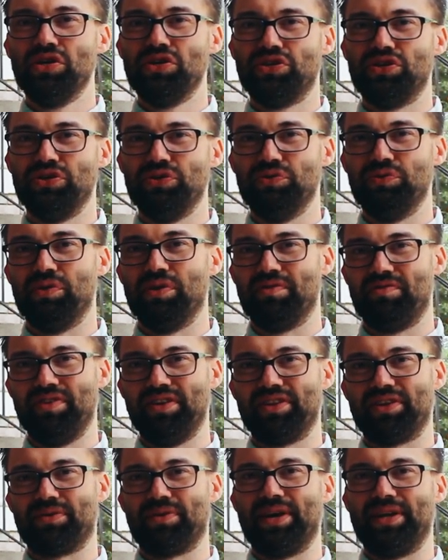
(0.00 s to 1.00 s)
to the
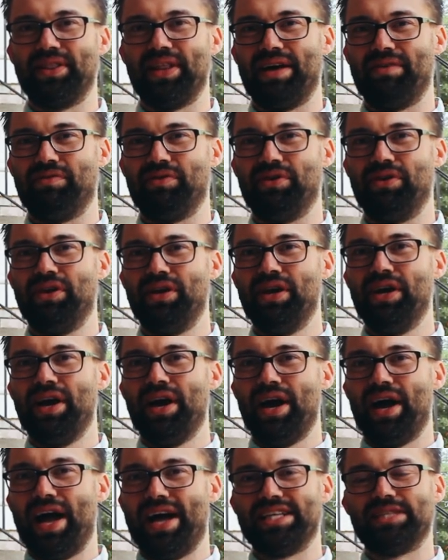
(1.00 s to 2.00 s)
fifth grade level
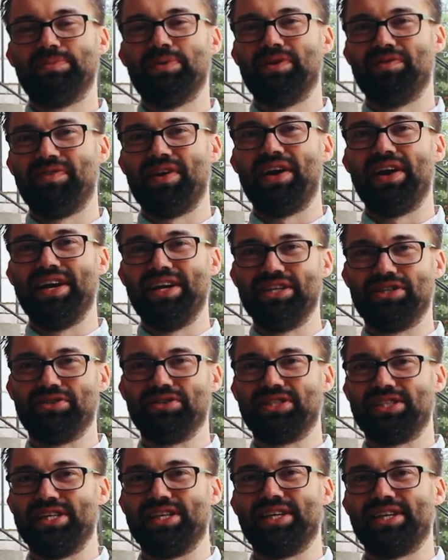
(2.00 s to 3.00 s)
has been a very
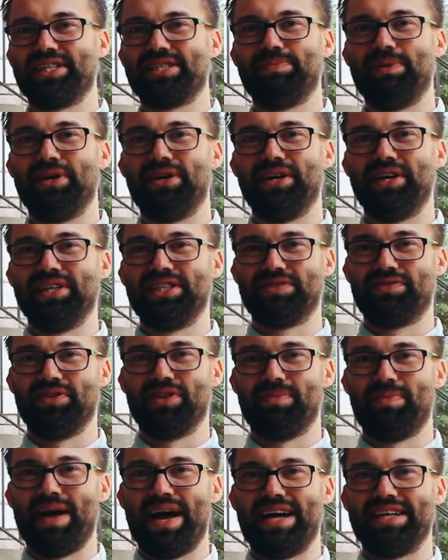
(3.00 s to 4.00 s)
interesting experience for
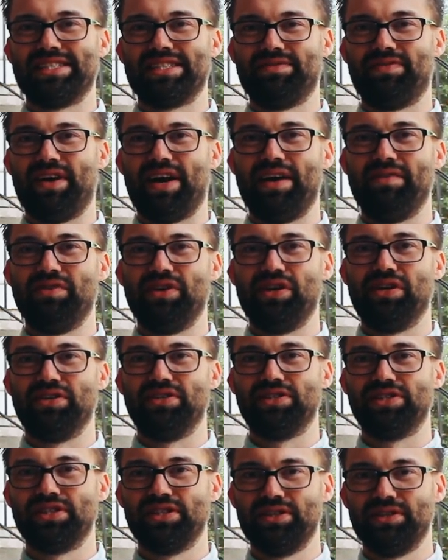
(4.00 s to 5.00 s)
the past five
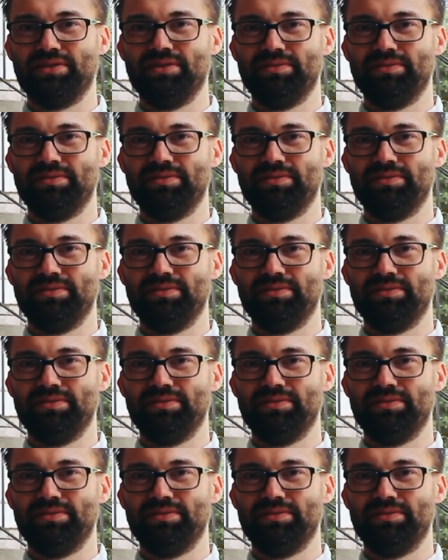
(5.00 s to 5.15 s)
years.